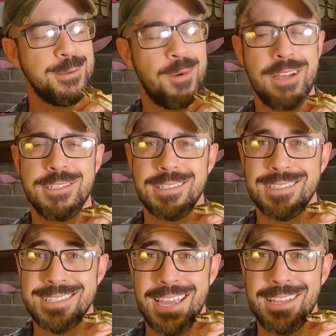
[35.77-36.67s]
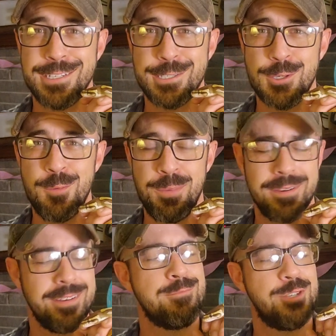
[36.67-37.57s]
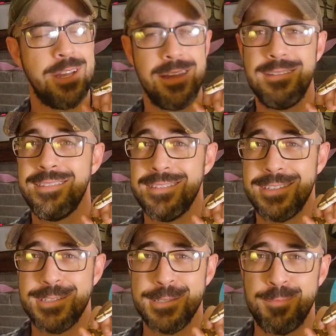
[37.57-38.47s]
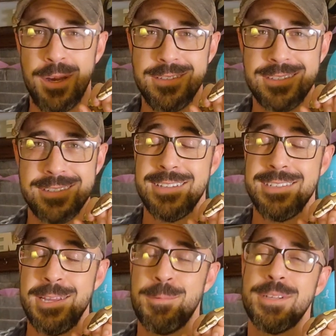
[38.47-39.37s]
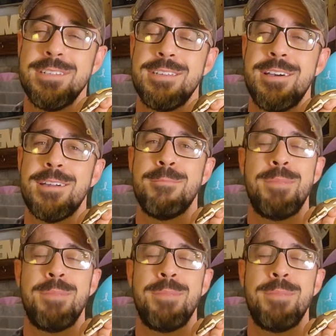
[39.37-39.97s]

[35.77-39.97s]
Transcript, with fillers: You're watching The Scaly Scoop. I'm John, this is Butts, and today we're going to talk